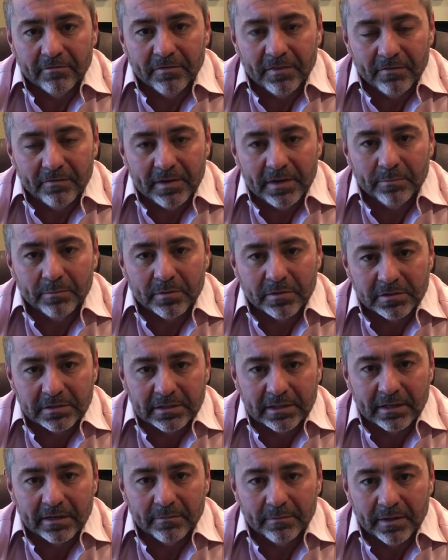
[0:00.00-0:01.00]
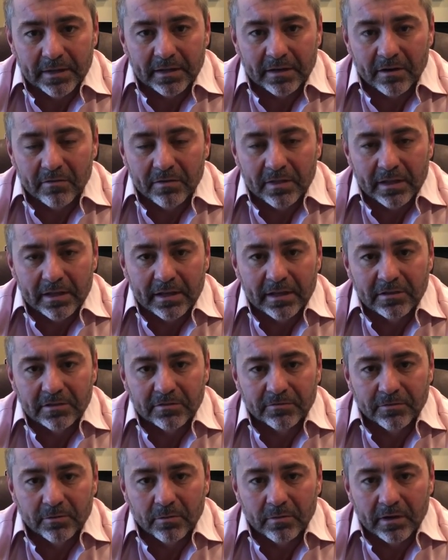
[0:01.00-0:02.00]
50% of men over the age
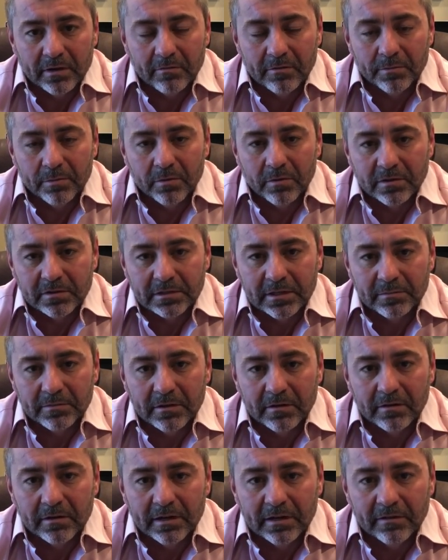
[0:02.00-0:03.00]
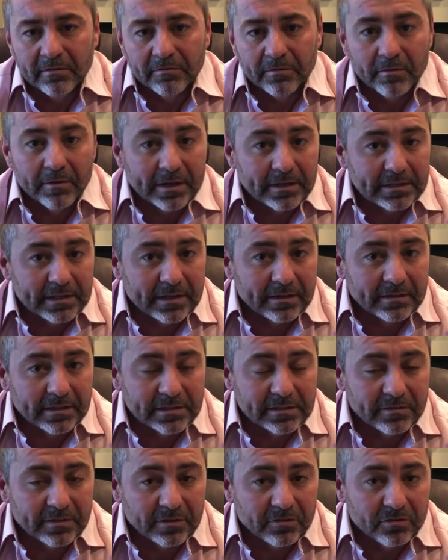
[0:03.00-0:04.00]
of 40 report some degree of erectile
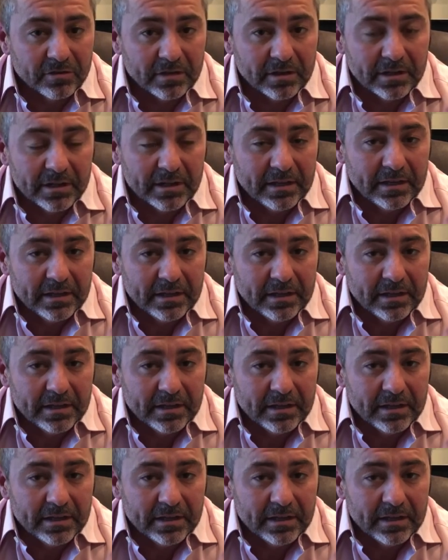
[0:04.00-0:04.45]
dysfunction.